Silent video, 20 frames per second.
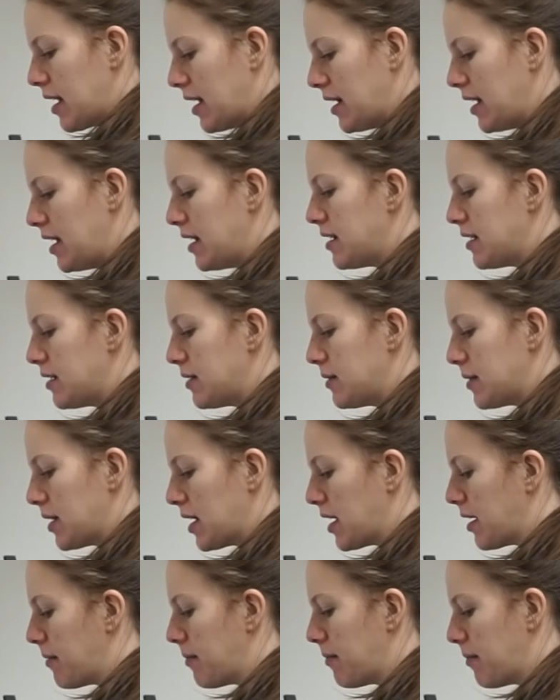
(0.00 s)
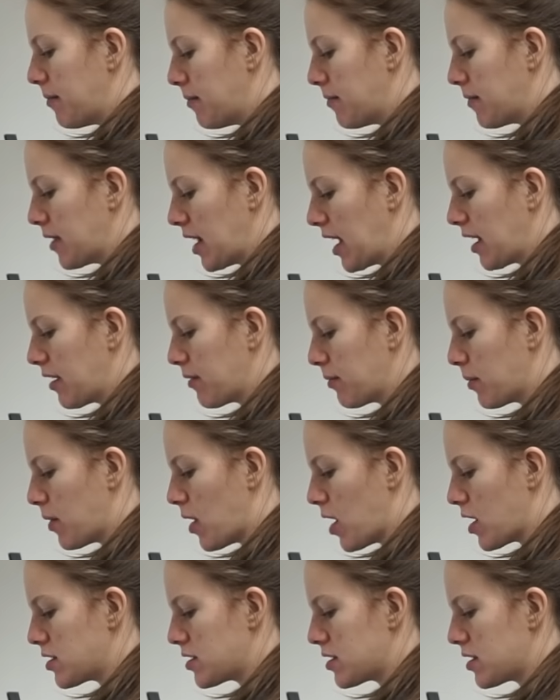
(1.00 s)
I need to um, like
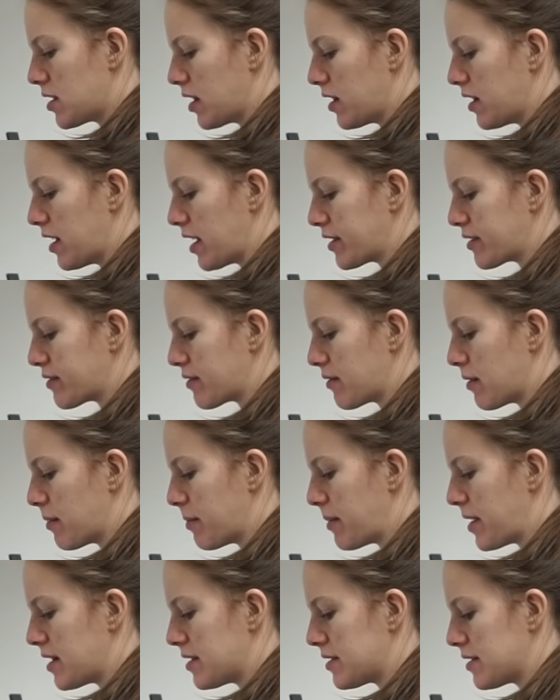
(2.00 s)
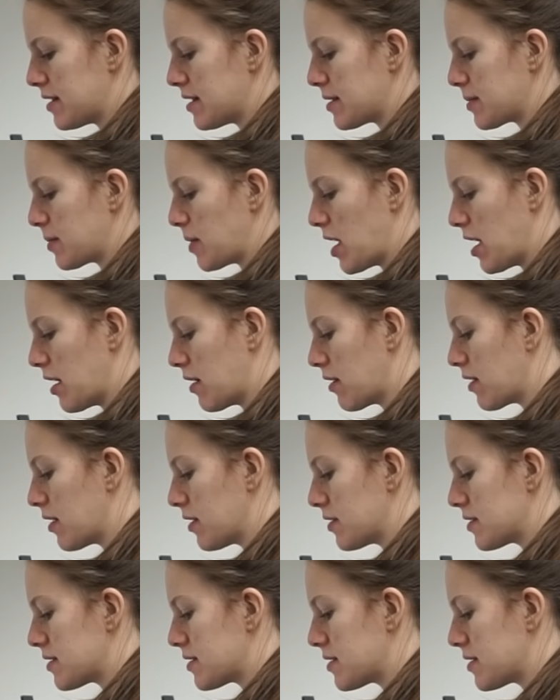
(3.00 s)
wash the things from the bins this week or
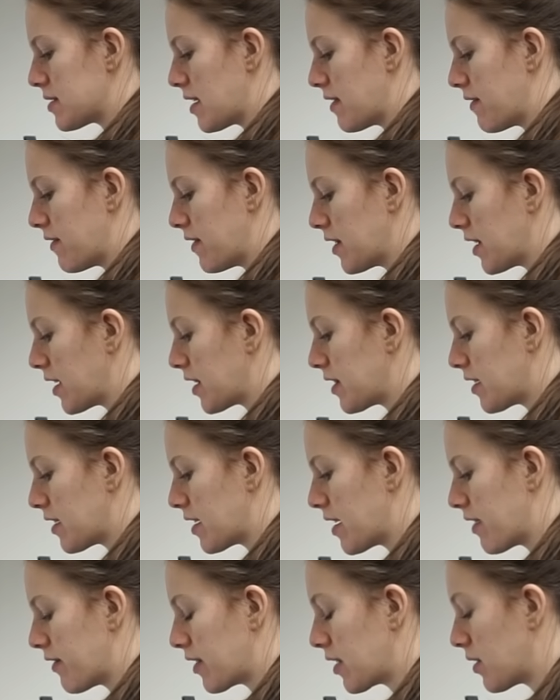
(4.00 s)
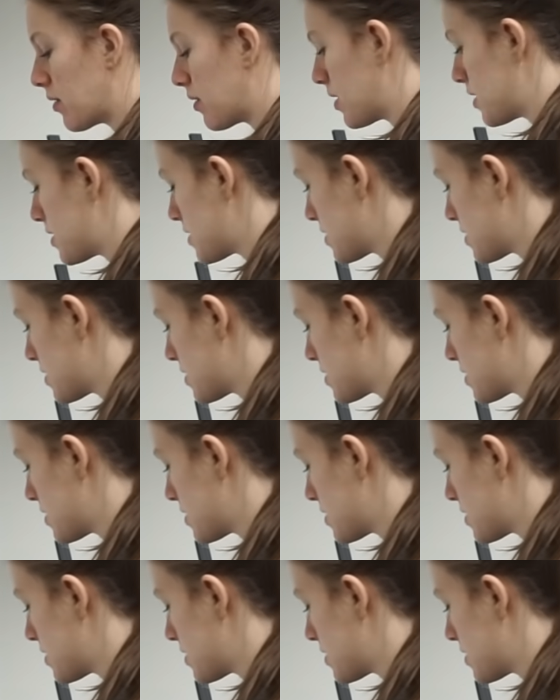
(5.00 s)
else I feel like they're never going